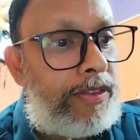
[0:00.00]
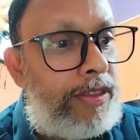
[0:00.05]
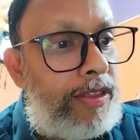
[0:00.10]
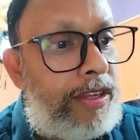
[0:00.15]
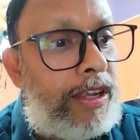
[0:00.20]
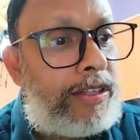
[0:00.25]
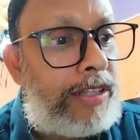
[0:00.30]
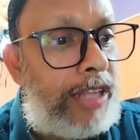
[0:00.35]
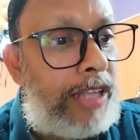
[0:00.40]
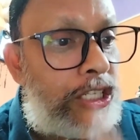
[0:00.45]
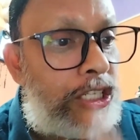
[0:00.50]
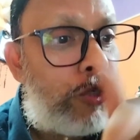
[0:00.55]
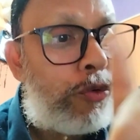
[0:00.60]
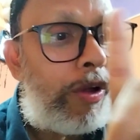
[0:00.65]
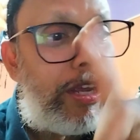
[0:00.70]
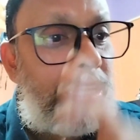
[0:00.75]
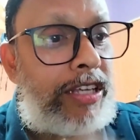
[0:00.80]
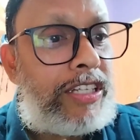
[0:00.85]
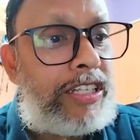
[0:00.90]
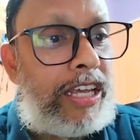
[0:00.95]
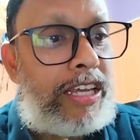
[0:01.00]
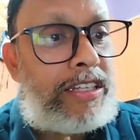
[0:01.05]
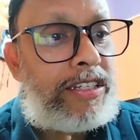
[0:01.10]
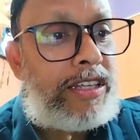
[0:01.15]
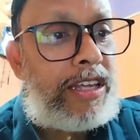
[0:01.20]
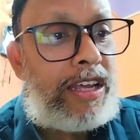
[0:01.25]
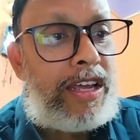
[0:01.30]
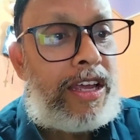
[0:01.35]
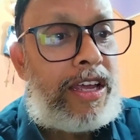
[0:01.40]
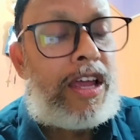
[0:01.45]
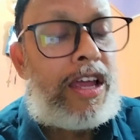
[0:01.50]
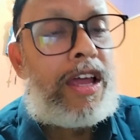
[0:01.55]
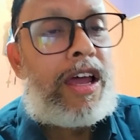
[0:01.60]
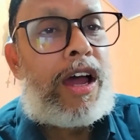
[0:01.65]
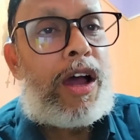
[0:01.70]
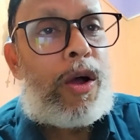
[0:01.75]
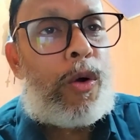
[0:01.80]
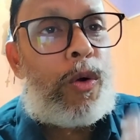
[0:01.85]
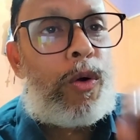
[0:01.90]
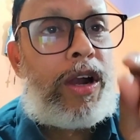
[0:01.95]
That is why he says
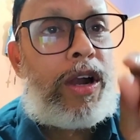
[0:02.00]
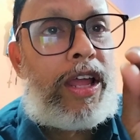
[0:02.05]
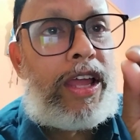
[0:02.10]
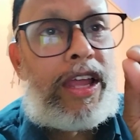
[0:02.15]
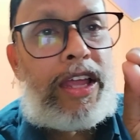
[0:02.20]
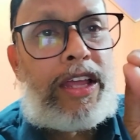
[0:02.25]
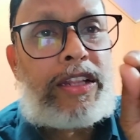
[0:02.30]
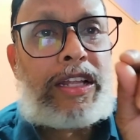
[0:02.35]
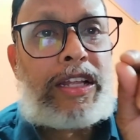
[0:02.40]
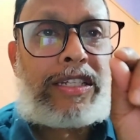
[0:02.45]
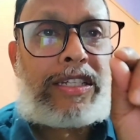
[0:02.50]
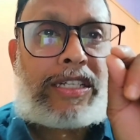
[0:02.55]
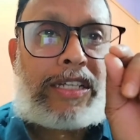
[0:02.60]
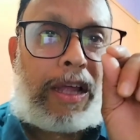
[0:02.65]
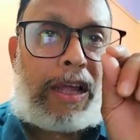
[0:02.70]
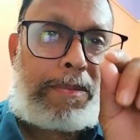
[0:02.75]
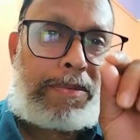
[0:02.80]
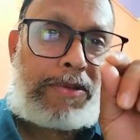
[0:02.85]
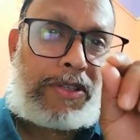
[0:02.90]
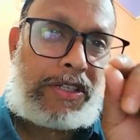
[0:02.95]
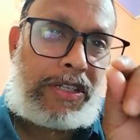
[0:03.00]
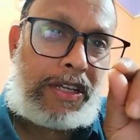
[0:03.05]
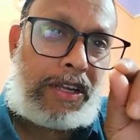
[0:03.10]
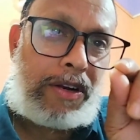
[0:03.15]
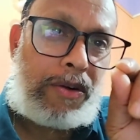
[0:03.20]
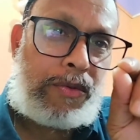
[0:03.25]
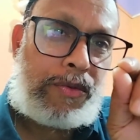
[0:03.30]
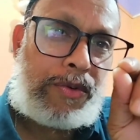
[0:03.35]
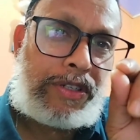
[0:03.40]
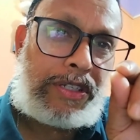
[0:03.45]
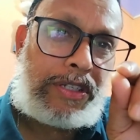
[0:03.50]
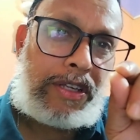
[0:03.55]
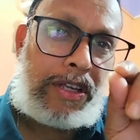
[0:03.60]
only the sculpture was